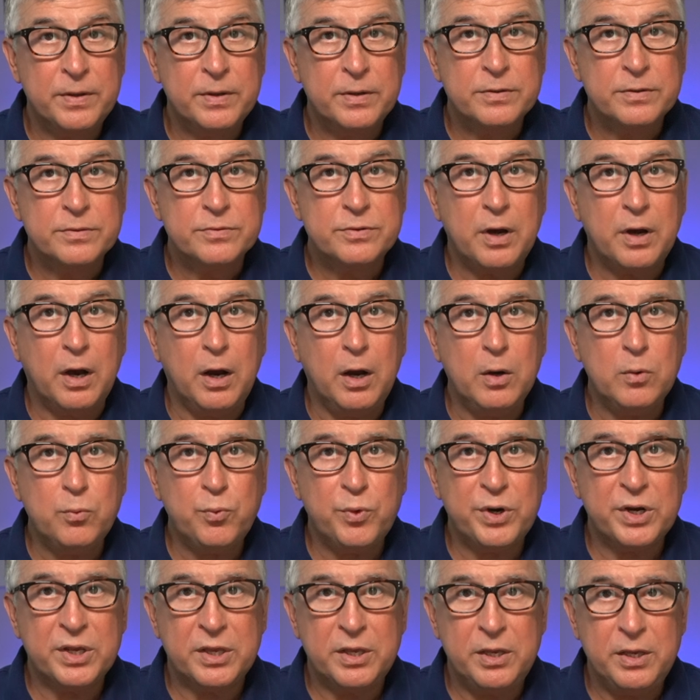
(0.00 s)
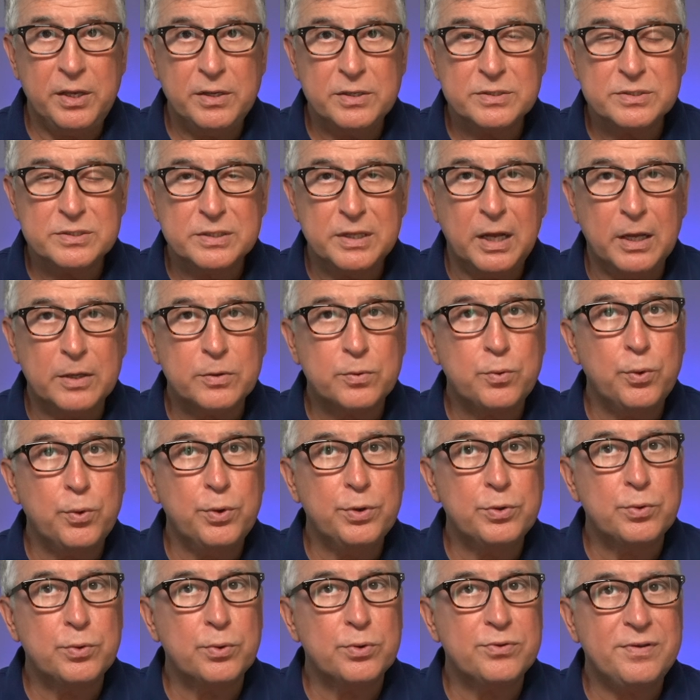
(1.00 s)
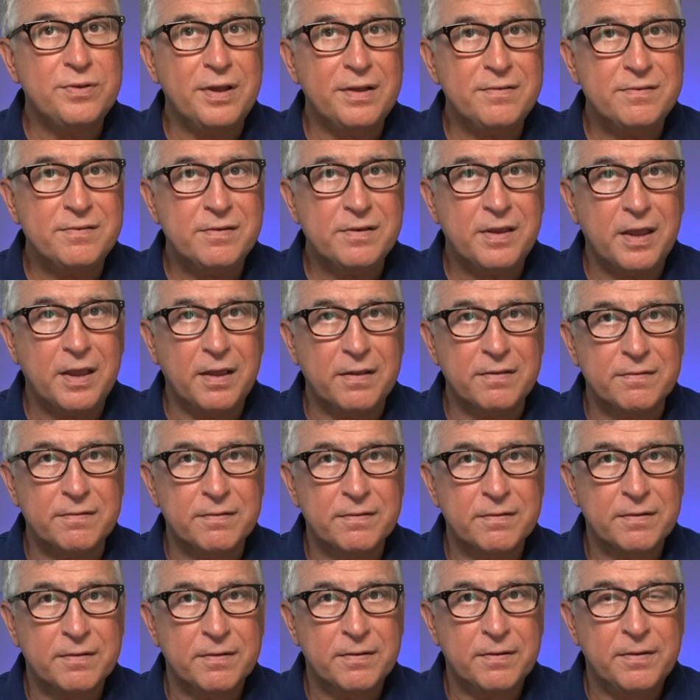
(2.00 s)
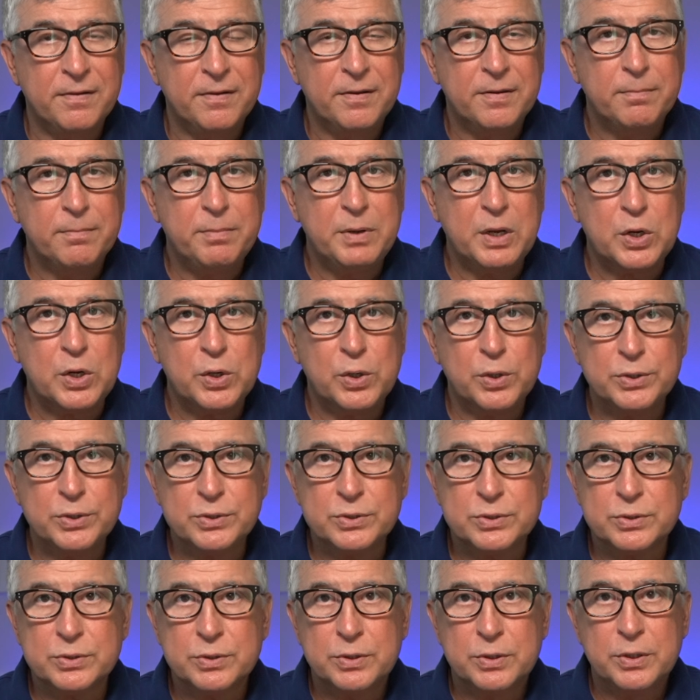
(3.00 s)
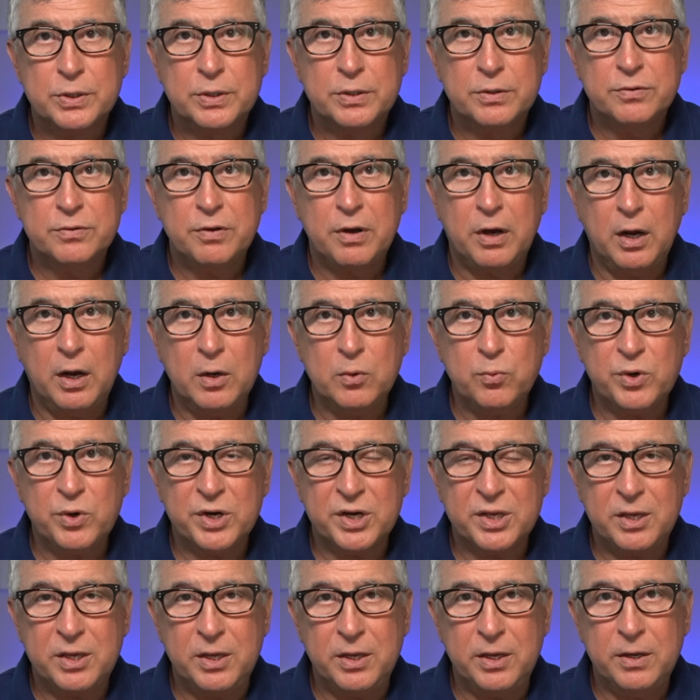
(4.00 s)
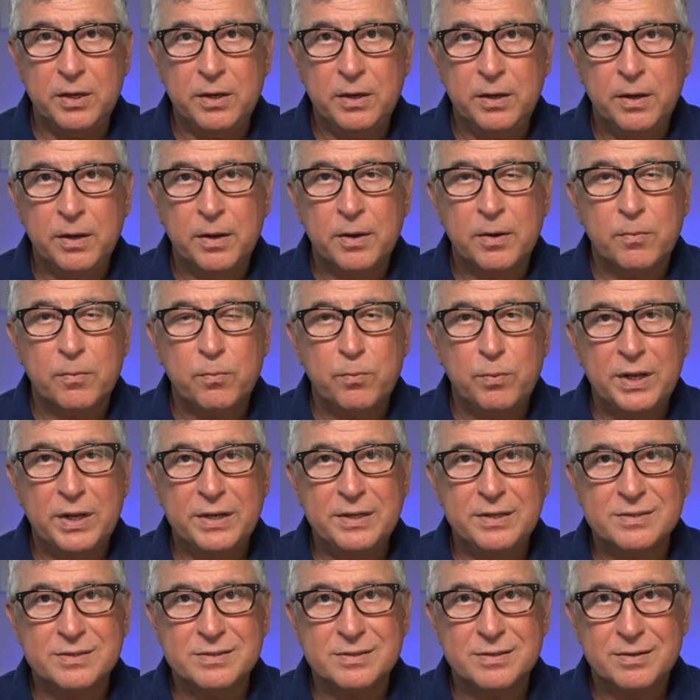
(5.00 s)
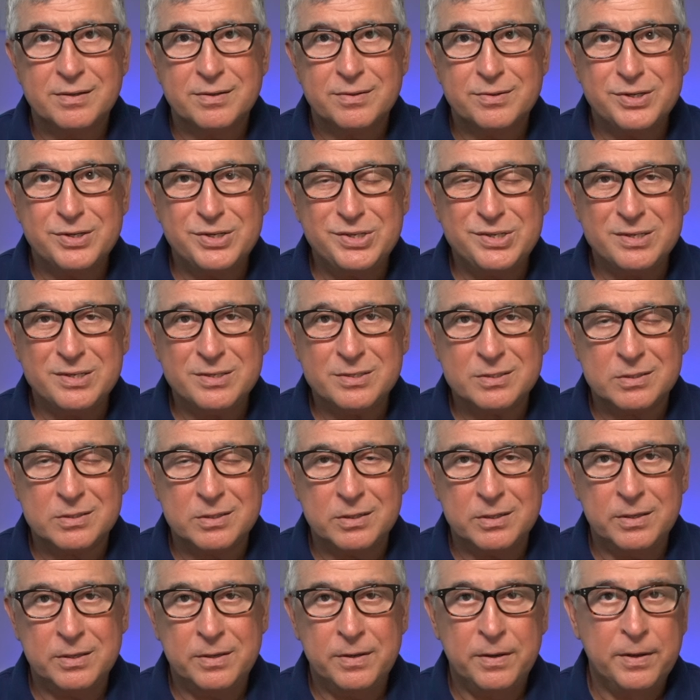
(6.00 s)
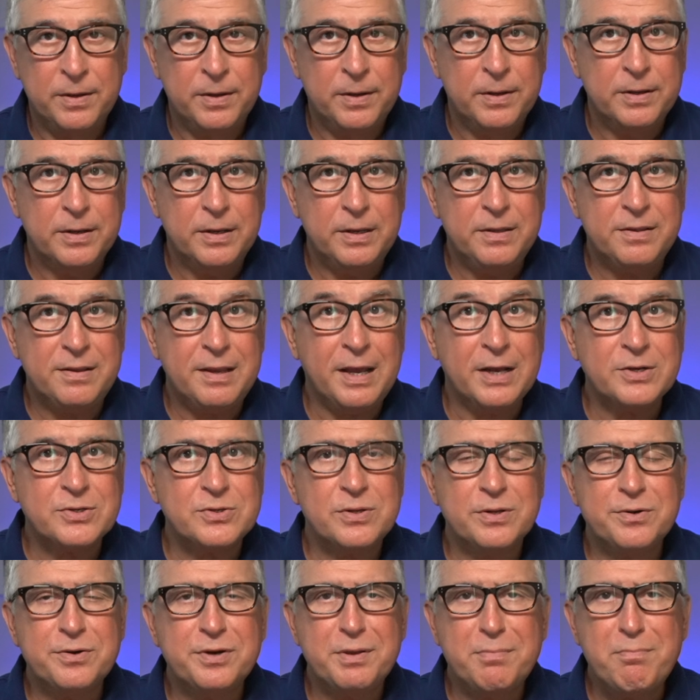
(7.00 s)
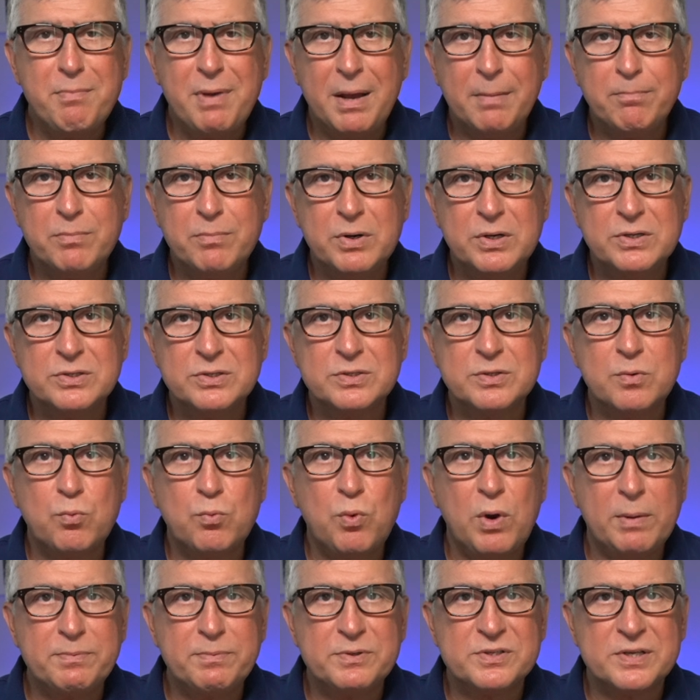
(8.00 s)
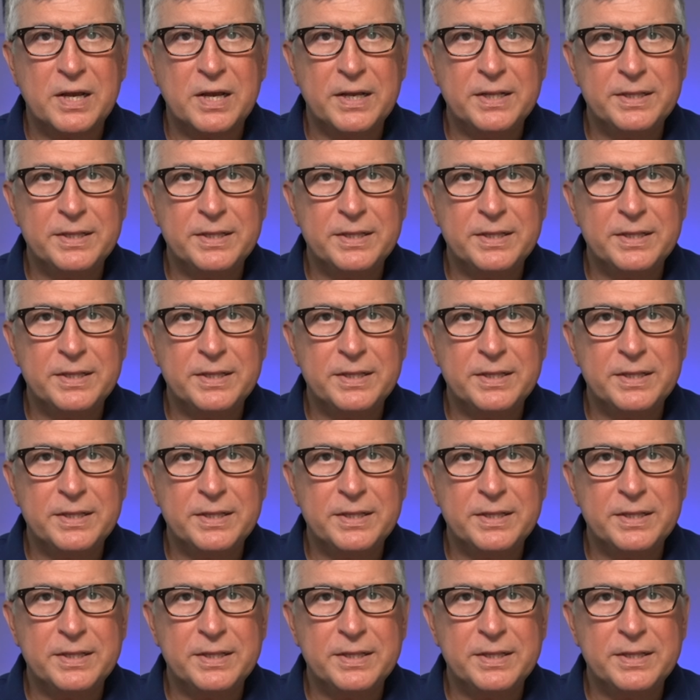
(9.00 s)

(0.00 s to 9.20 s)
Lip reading: the hardware key is not going to authenticate, because the hardware key, when it's registered, it actually remembers the website